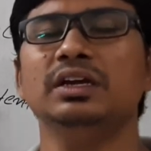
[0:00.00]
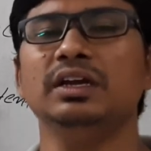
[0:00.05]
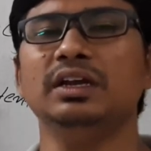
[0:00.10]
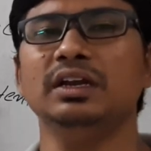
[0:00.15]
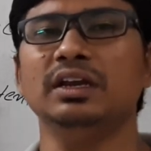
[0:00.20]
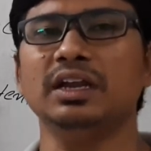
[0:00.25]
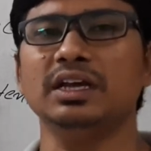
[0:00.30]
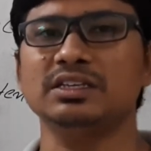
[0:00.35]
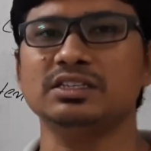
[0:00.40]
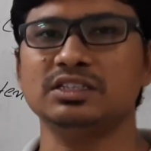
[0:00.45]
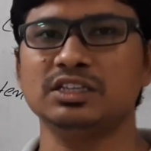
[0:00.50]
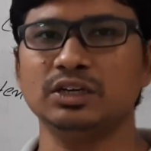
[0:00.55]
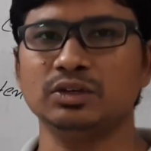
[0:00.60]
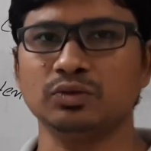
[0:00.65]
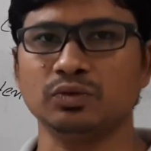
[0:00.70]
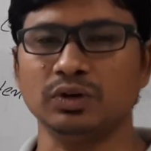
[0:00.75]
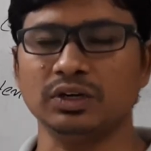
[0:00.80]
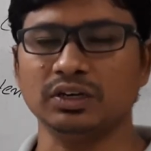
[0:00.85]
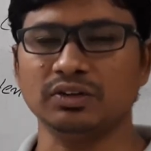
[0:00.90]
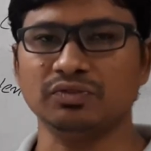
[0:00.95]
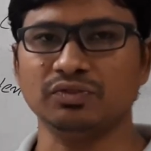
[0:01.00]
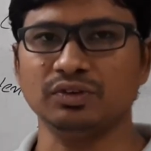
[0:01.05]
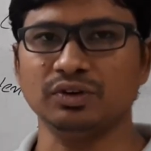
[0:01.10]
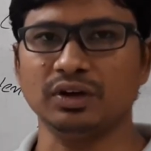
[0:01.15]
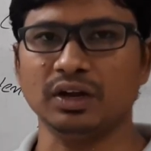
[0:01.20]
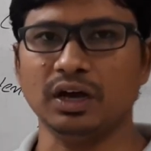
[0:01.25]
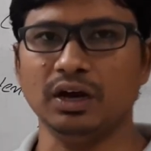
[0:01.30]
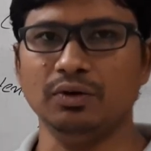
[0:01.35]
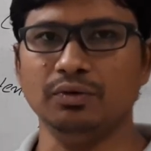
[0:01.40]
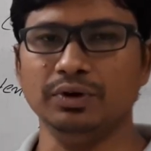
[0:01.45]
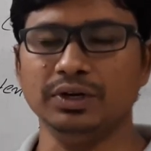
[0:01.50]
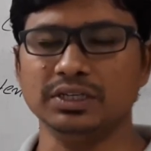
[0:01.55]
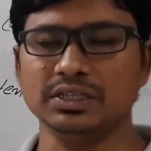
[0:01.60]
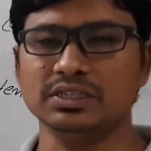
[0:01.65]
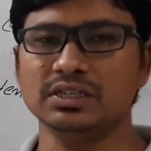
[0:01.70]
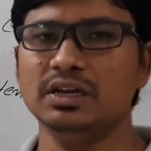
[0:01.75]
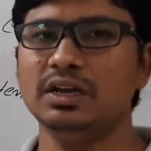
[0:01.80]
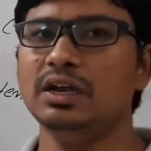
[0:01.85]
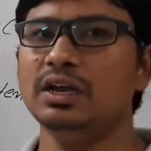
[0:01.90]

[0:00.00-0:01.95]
in less than 24 hours.